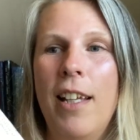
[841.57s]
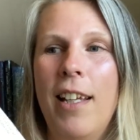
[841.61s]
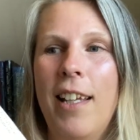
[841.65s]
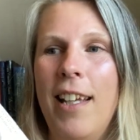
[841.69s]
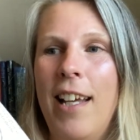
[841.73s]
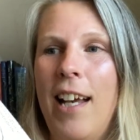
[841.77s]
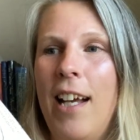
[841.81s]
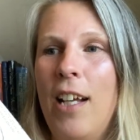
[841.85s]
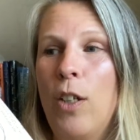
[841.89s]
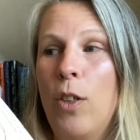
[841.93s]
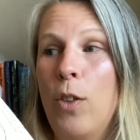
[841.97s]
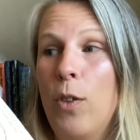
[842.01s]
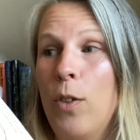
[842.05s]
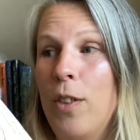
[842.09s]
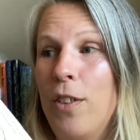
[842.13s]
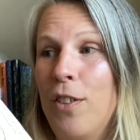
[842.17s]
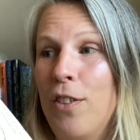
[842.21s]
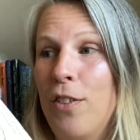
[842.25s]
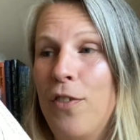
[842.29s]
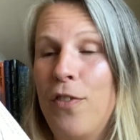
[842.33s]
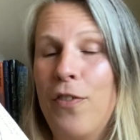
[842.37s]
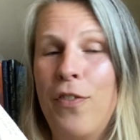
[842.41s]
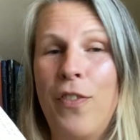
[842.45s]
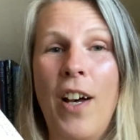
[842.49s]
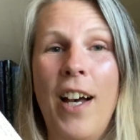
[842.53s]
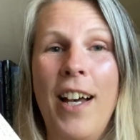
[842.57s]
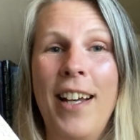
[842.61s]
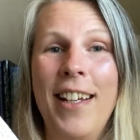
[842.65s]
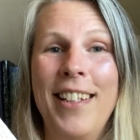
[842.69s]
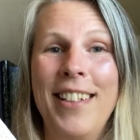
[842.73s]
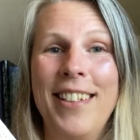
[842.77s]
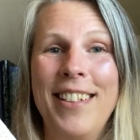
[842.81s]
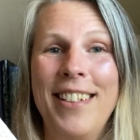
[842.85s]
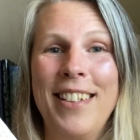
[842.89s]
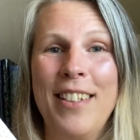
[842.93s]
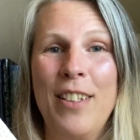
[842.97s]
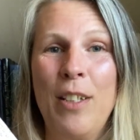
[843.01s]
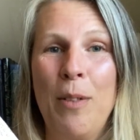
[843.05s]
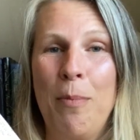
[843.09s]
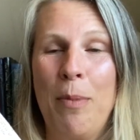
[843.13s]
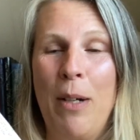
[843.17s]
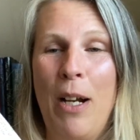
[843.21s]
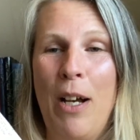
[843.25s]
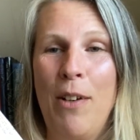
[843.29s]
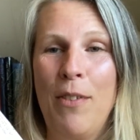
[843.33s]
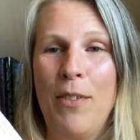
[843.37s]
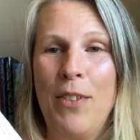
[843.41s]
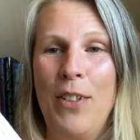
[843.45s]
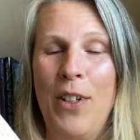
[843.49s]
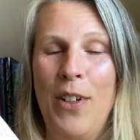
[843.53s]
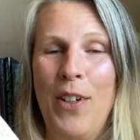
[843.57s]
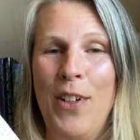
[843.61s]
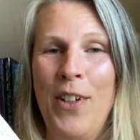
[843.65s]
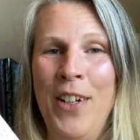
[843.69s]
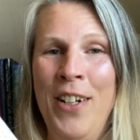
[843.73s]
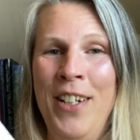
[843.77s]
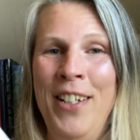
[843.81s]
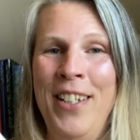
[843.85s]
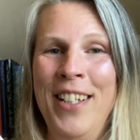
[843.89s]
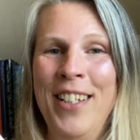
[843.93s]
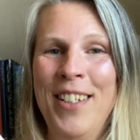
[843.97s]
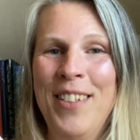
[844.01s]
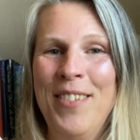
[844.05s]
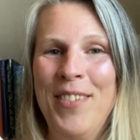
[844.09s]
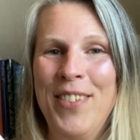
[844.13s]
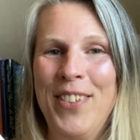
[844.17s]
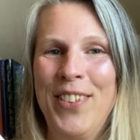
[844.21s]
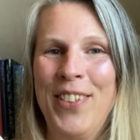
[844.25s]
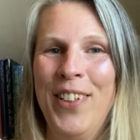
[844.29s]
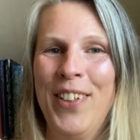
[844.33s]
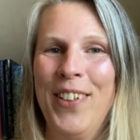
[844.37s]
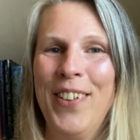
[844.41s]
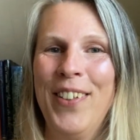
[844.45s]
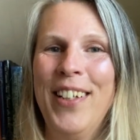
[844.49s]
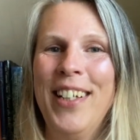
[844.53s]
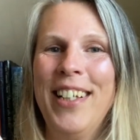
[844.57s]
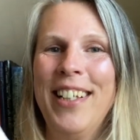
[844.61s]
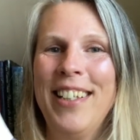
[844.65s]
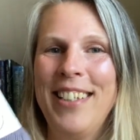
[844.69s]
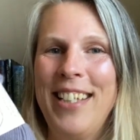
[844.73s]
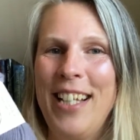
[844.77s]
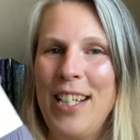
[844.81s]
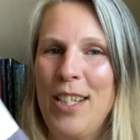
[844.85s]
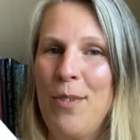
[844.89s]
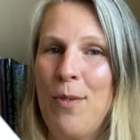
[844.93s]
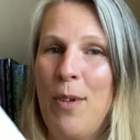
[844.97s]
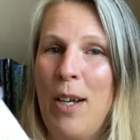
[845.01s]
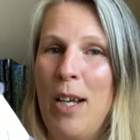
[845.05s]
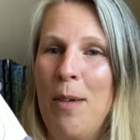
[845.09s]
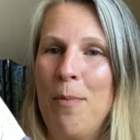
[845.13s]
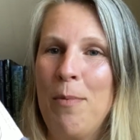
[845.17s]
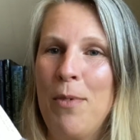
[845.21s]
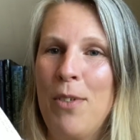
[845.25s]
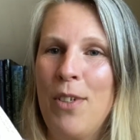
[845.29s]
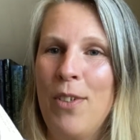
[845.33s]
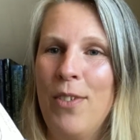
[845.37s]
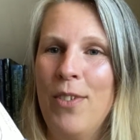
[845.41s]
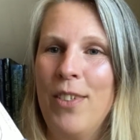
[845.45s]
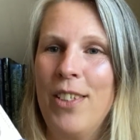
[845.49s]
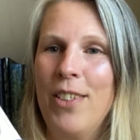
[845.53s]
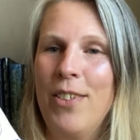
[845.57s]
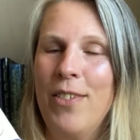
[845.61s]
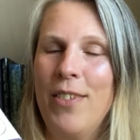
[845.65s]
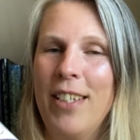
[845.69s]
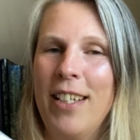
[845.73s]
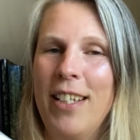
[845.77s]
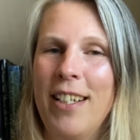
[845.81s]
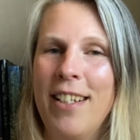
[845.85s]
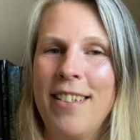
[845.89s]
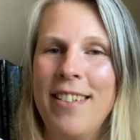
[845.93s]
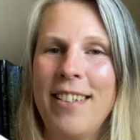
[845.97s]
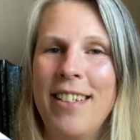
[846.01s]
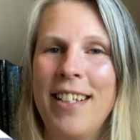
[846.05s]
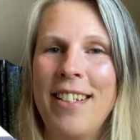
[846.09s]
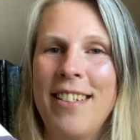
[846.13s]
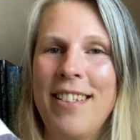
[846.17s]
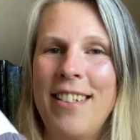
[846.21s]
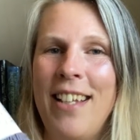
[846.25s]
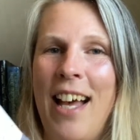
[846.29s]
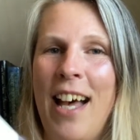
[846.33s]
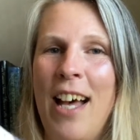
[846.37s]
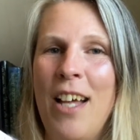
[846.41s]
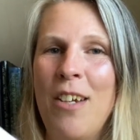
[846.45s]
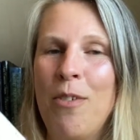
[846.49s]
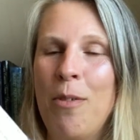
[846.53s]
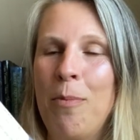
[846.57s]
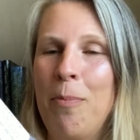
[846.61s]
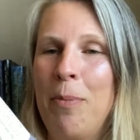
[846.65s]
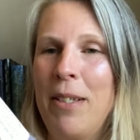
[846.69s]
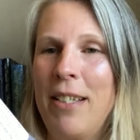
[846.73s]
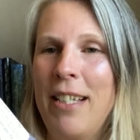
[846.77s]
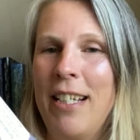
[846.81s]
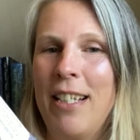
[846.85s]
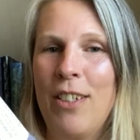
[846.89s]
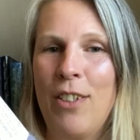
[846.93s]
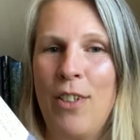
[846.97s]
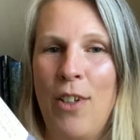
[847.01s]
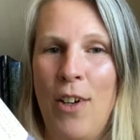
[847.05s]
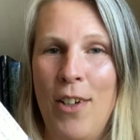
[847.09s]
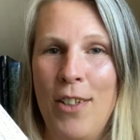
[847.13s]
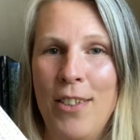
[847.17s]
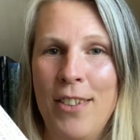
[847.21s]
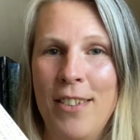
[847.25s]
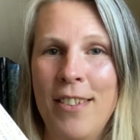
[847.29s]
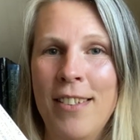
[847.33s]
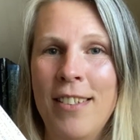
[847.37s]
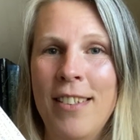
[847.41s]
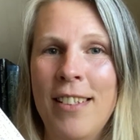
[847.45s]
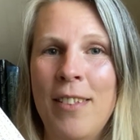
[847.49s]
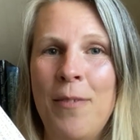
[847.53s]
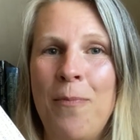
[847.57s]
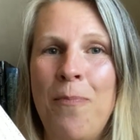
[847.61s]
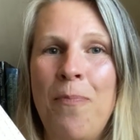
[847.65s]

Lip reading: I couldn't find the brown yarn, so that's why I'm showing you this. It's 100% cotton.